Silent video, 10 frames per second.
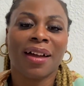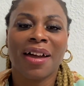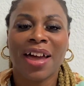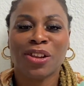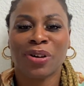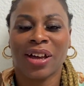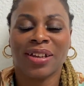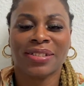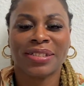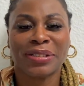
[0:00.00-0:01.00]
Hello
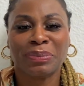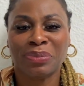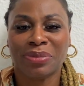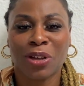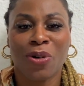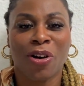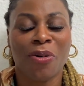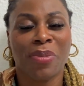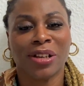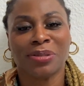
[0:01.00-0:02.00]
guys,
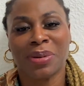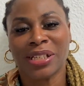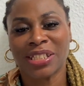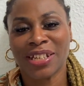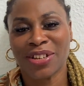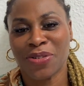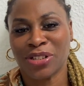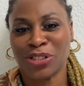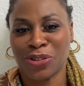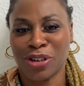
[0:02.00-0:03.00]
welcome back to my channel.
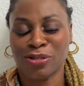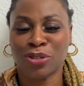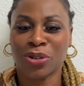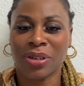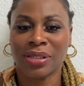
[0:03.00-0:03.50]
It's your girl Joy.